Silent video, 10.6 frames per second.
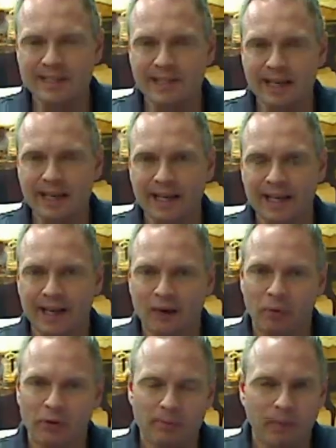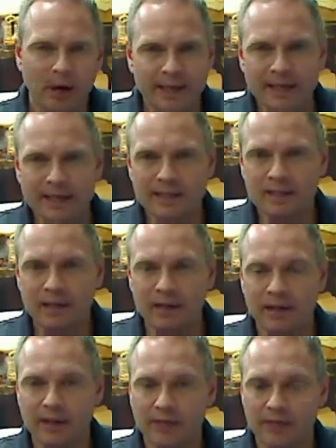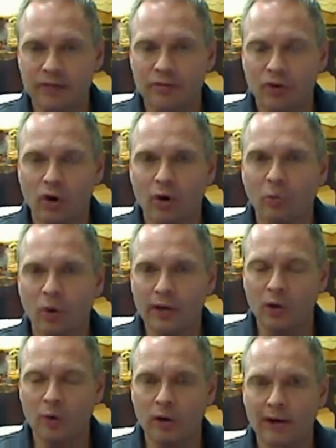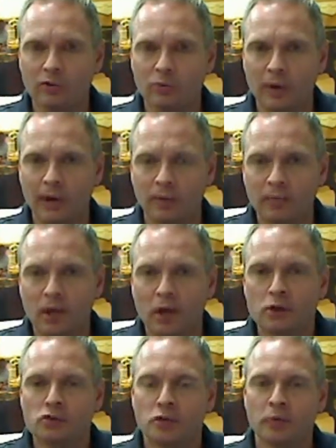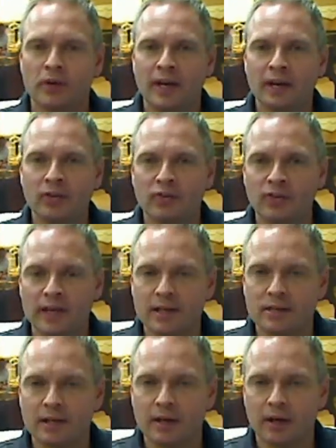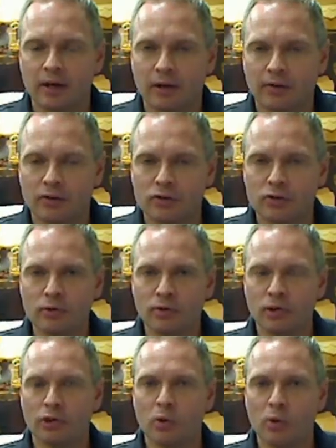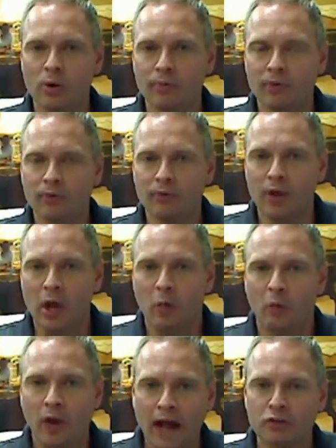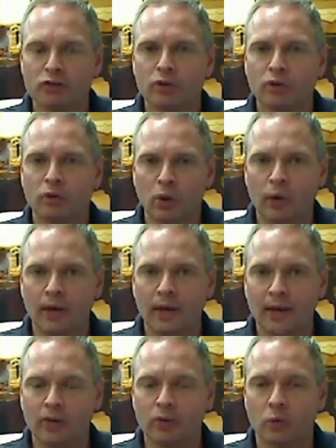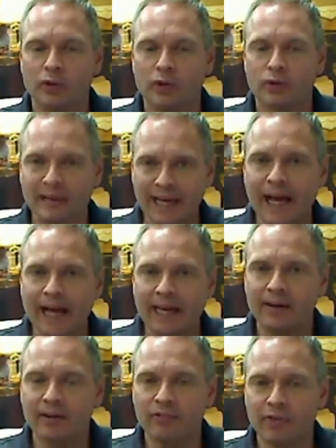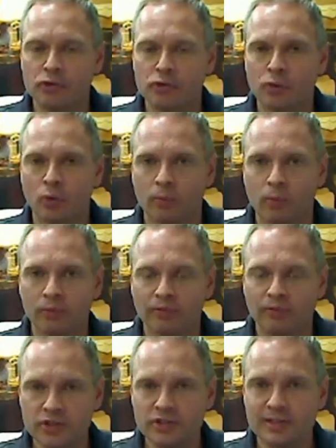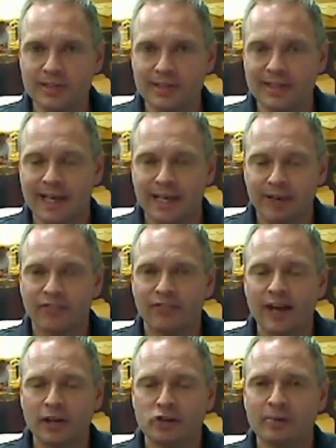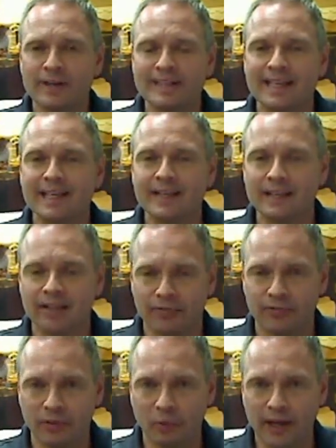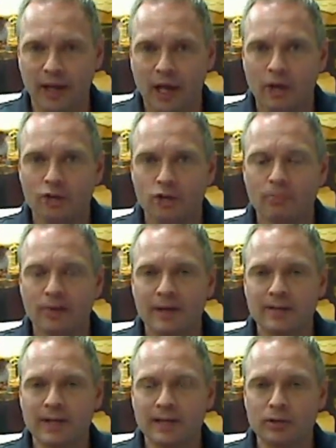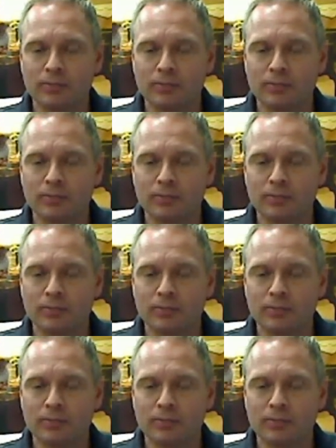of the day where your body gets stuck and things aren't working quite as well. So in the next phase of tuning your hormones, we're actually going to look at the way your diet affects your hormonal deficiencies. In fact, you must eat a different way. You must